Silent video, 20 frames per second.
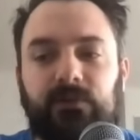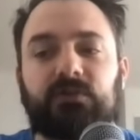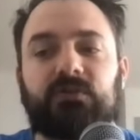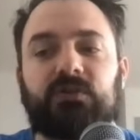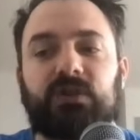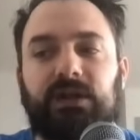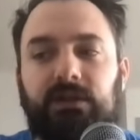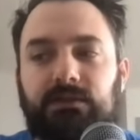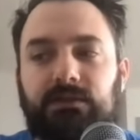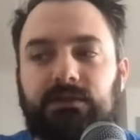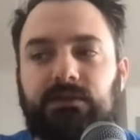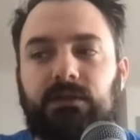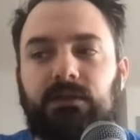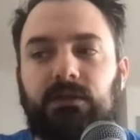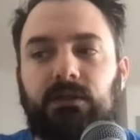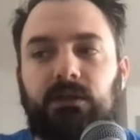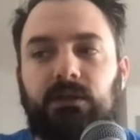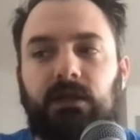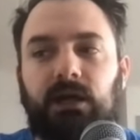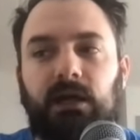changed,
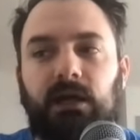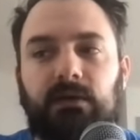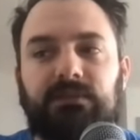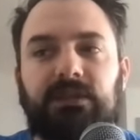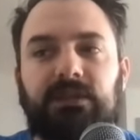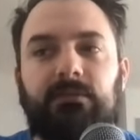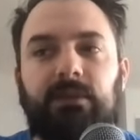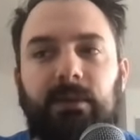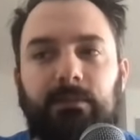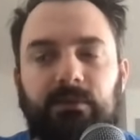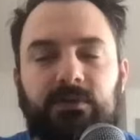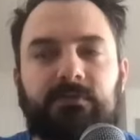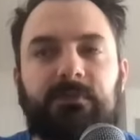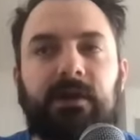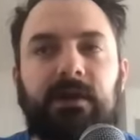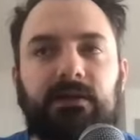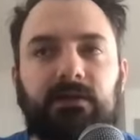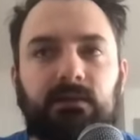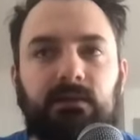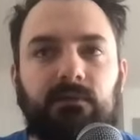I would say, my
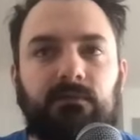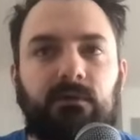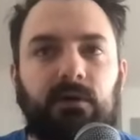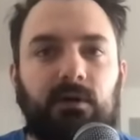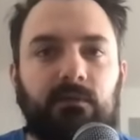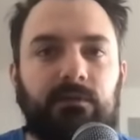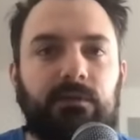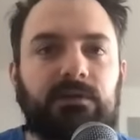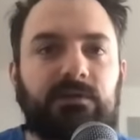perspective of the